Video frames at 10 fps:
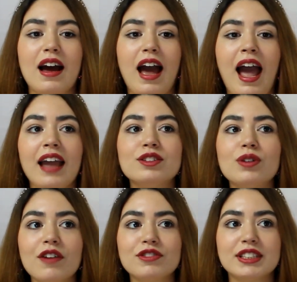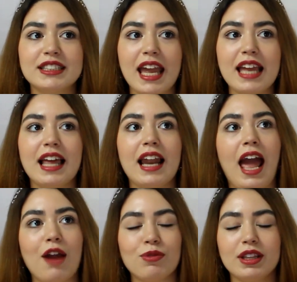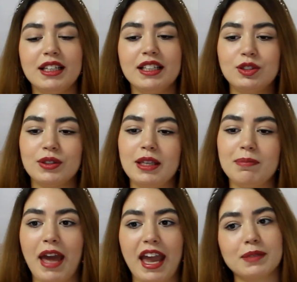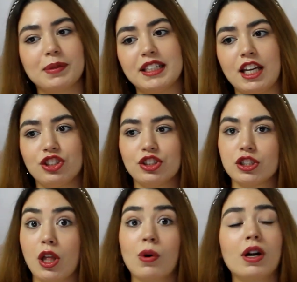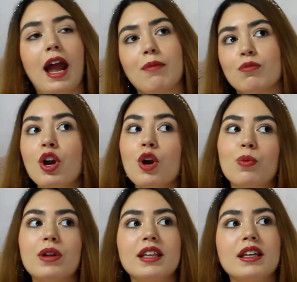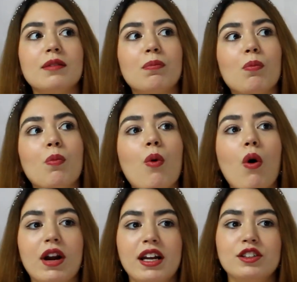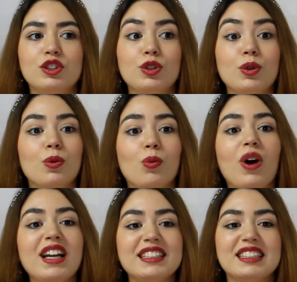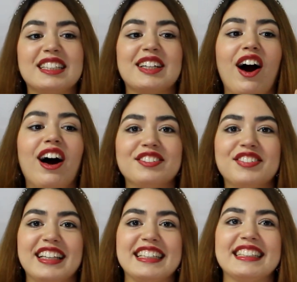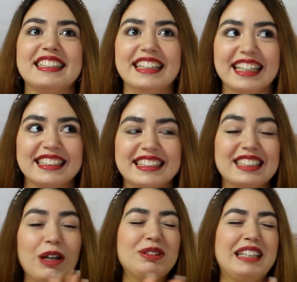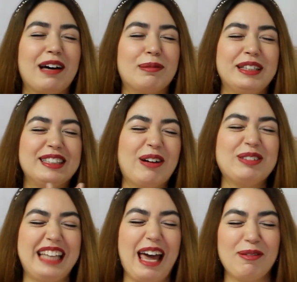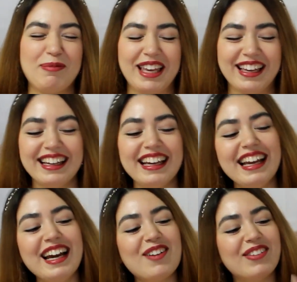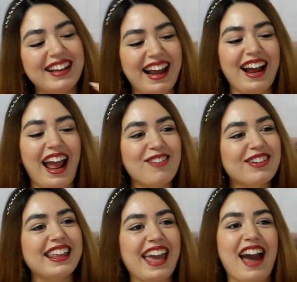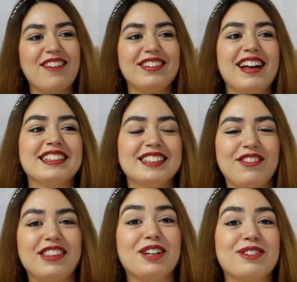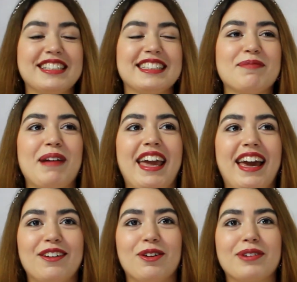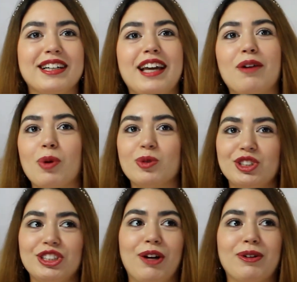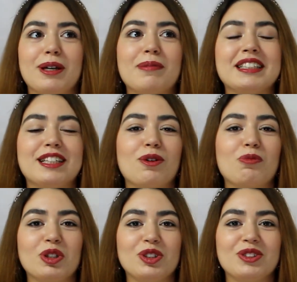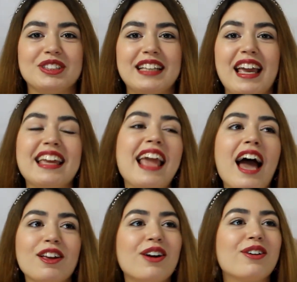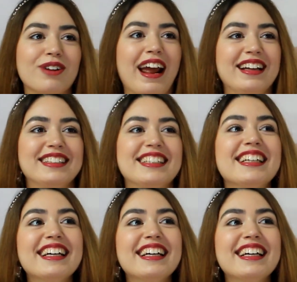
I do have to say that I really need to keep my expectations lower. I'm really more into what is the conflict in this. Don't tell me, don't tell me. But I really have lots of theories in my head already. I won't share them as I don't want you to say, yeah, you're right.